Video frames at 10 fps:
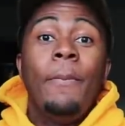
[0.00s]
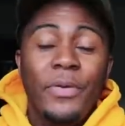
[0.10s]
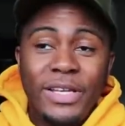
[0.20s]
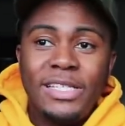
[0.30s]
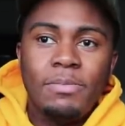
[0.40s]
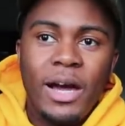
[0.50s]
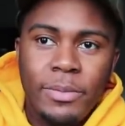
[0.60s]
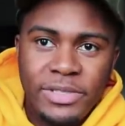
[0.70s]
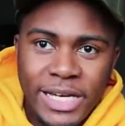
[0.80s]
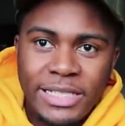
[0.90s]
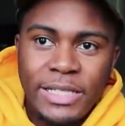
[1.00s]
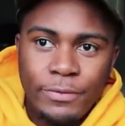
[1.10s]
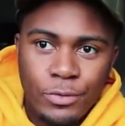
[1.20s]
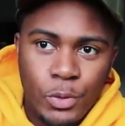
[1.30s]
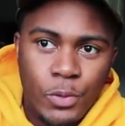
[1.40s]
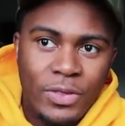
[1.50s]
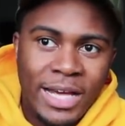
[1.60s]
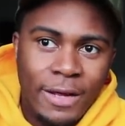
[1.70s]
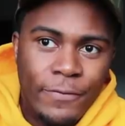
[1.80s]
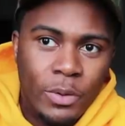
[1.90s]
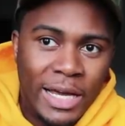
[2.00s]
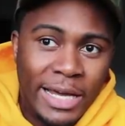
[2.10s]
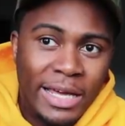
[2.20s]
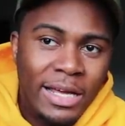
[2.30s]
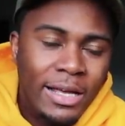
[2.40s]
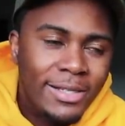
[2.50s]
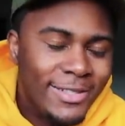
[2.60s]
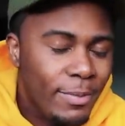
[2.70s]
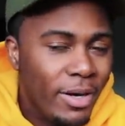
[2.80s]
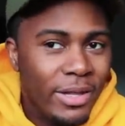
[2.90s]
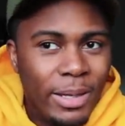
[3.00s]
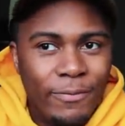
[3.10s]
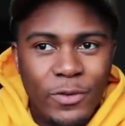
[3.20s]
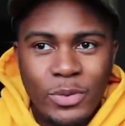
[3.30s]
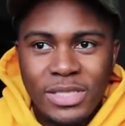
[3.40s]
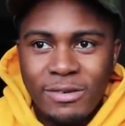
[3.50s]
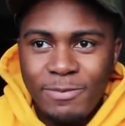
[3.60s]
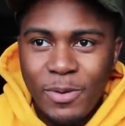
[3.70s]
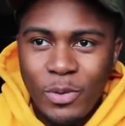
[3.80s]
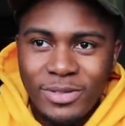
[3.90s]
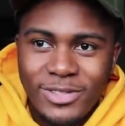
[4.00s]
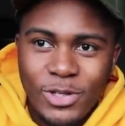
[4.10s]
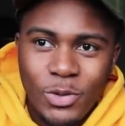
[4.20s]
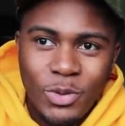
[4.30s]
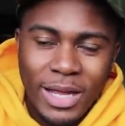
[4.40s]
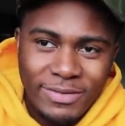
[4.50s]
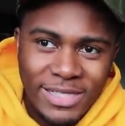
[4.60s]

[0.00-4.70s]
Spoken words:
But this is my objective truth, and I feel like some other influencers I've spoken to that have